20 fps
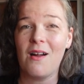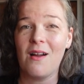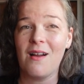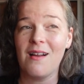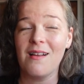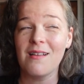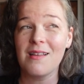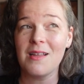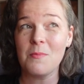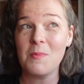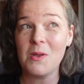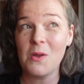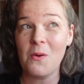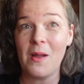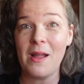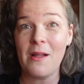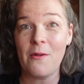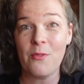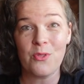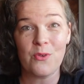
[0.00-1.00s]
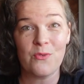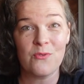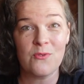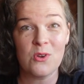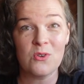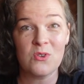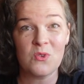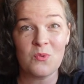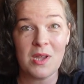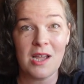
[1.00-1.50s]
are gonna be going out the
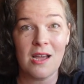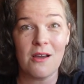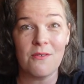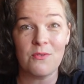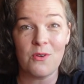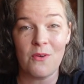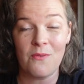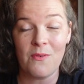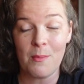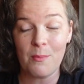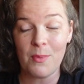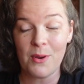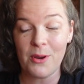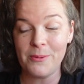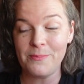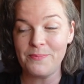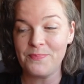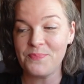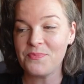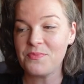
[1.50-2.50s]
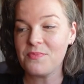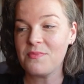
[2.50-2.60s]
first week of November.